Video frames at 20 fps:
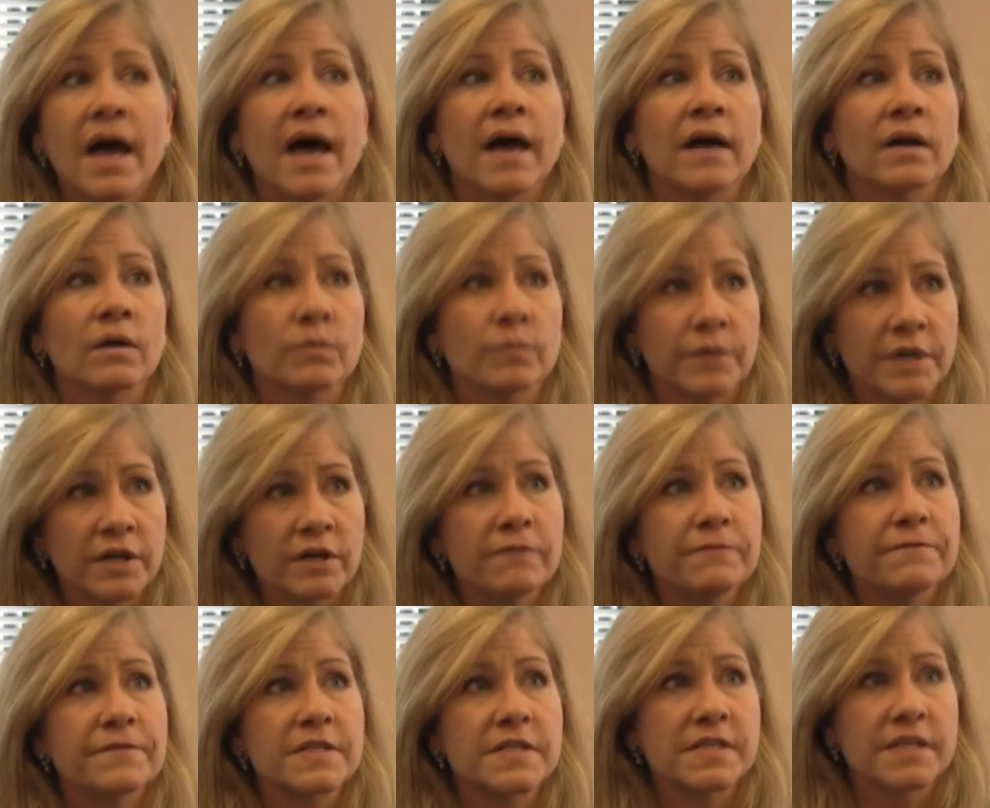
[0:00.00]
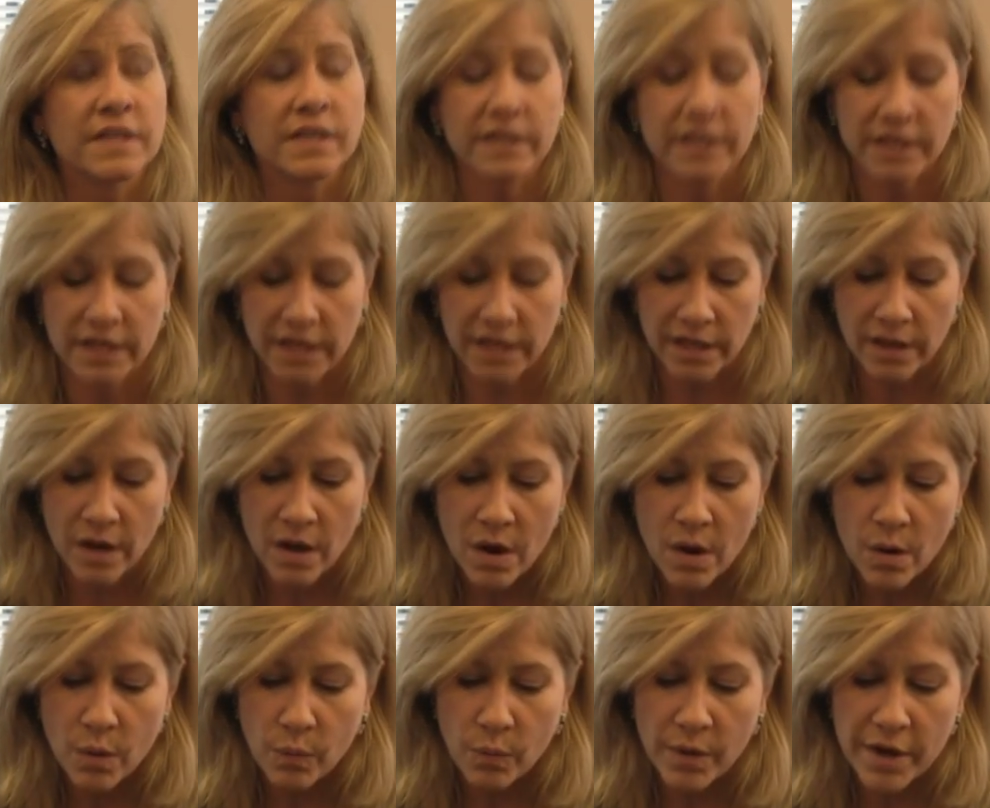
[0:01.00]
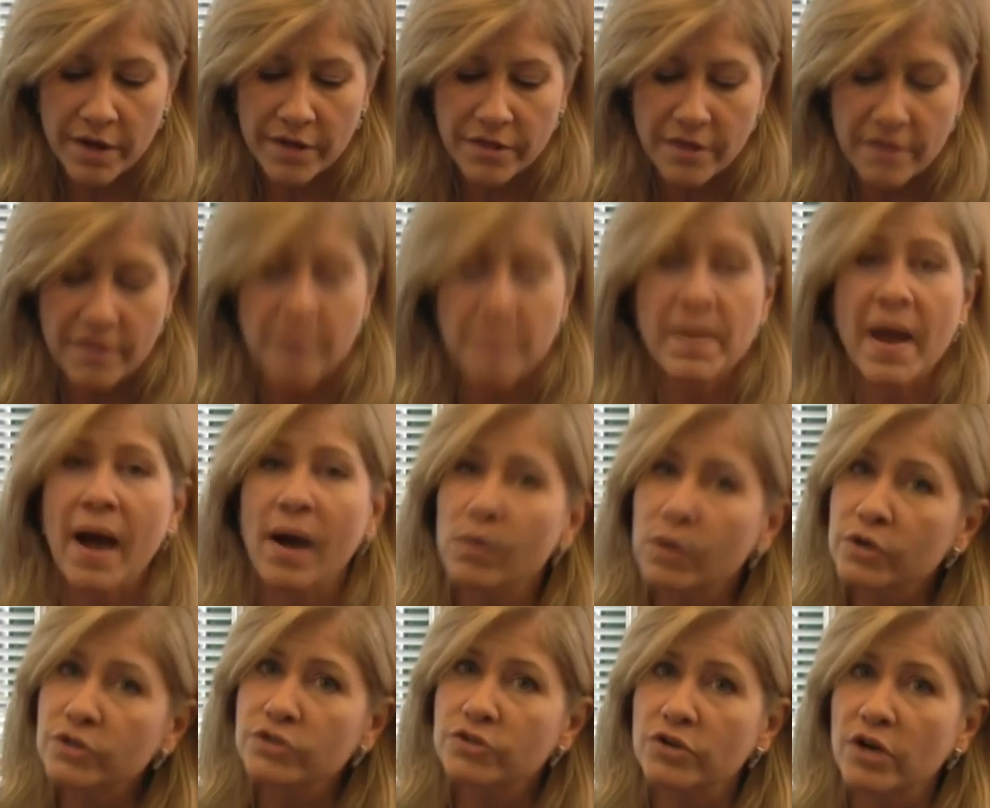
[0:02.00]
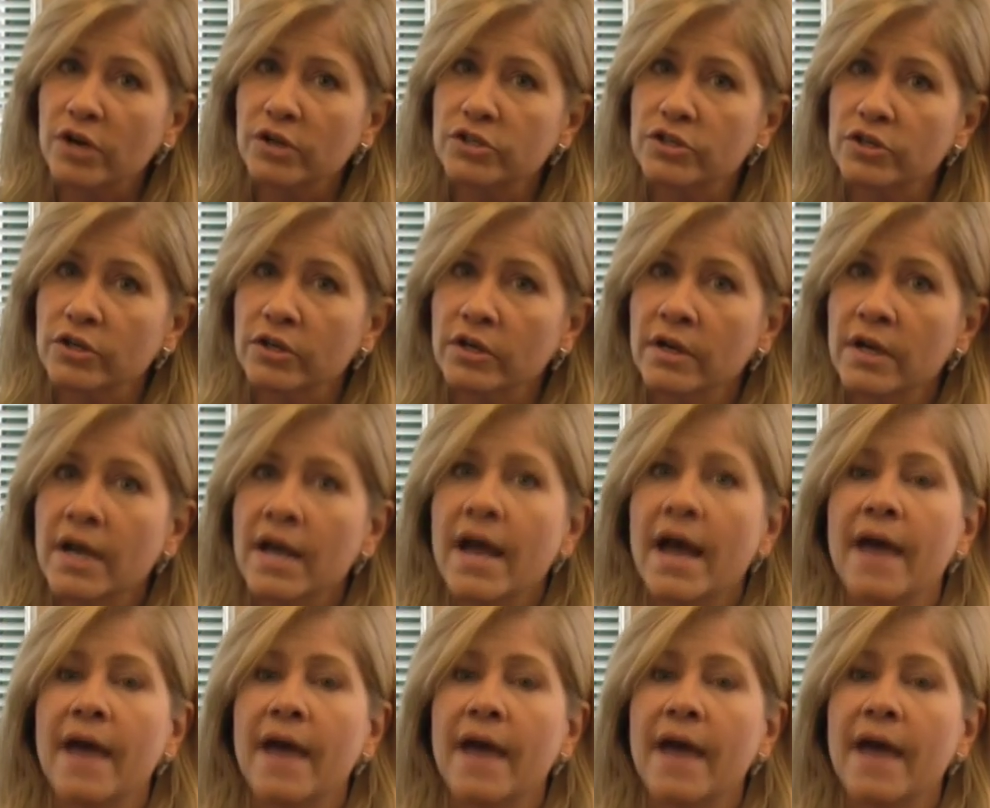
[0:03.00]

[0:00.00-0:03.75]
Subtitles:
and a real facility with the power structure